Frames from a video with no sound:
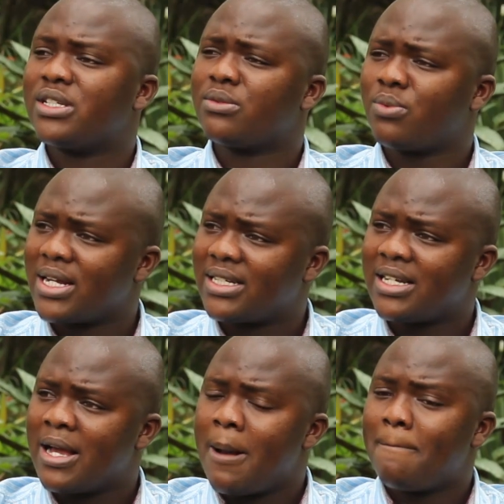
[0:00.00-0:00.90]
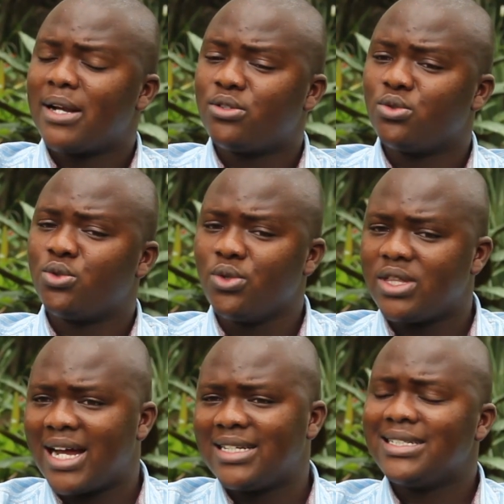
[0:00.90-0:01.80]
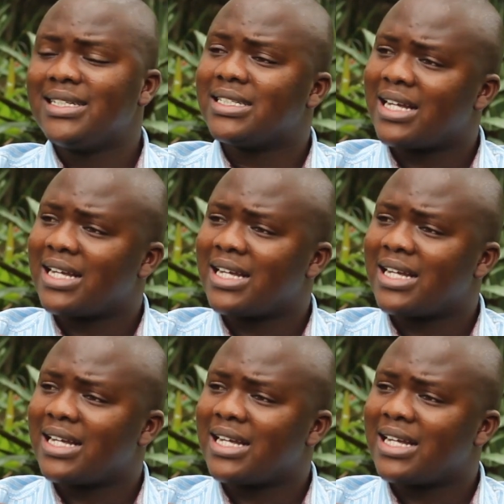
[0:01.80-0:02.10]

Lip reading: is wet. But to do that, it is